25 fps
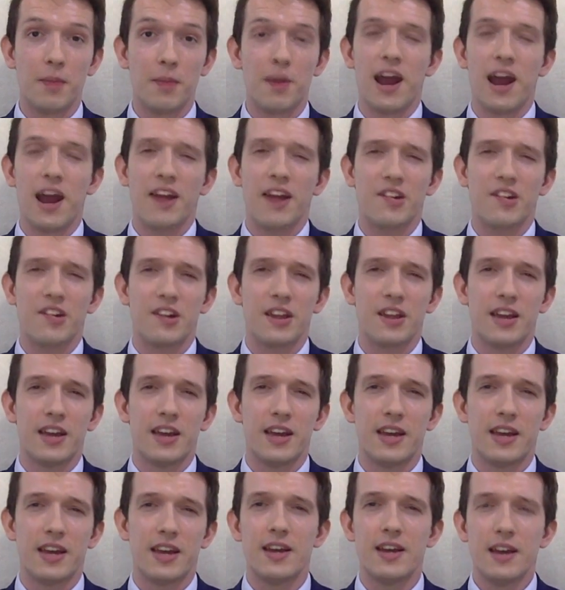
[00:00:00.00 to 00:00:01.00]
but actually
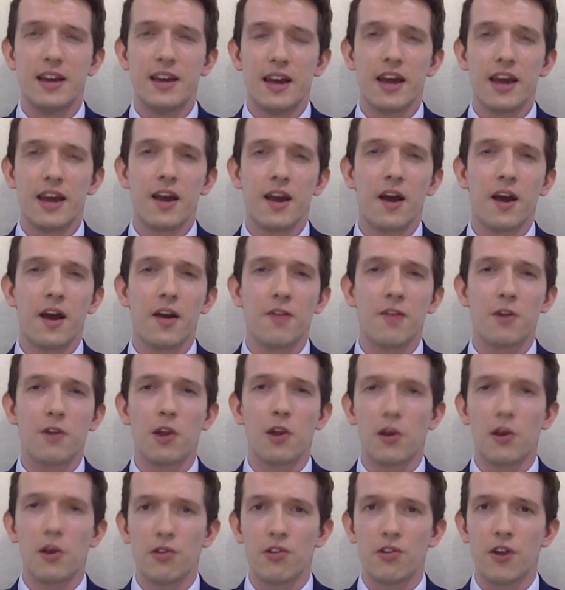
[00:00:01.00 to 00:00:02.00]
it, it kind of
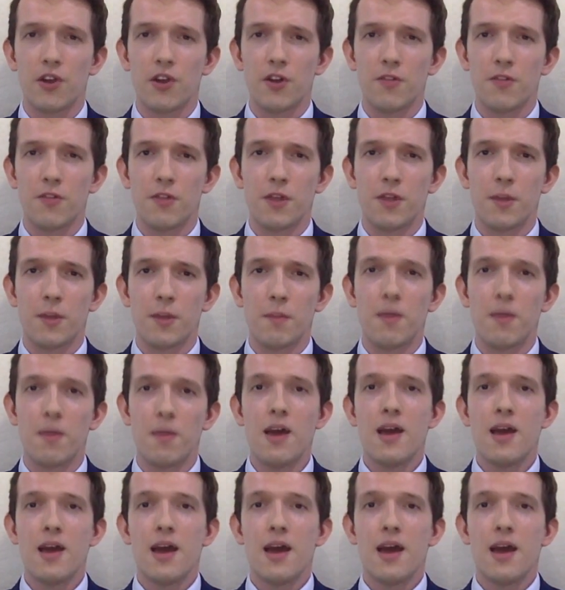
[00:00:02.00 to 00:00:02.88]
glossed over them.